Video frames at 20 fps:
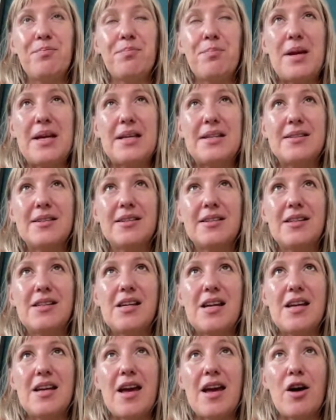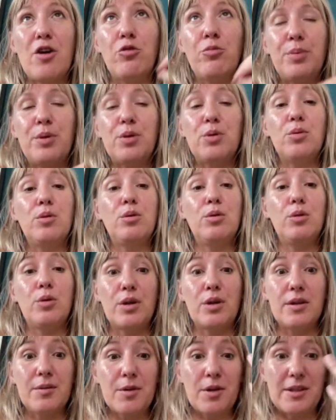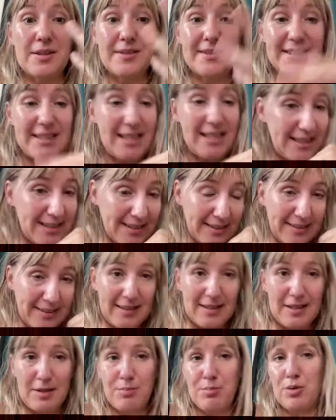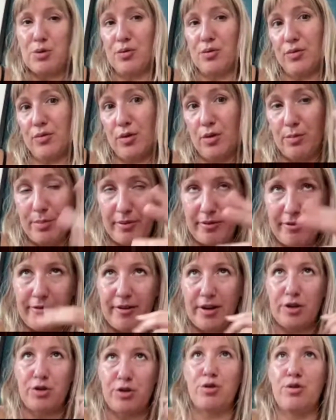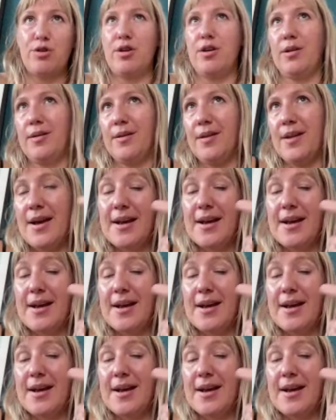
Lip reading: basically help you look consistently beautiful, professional,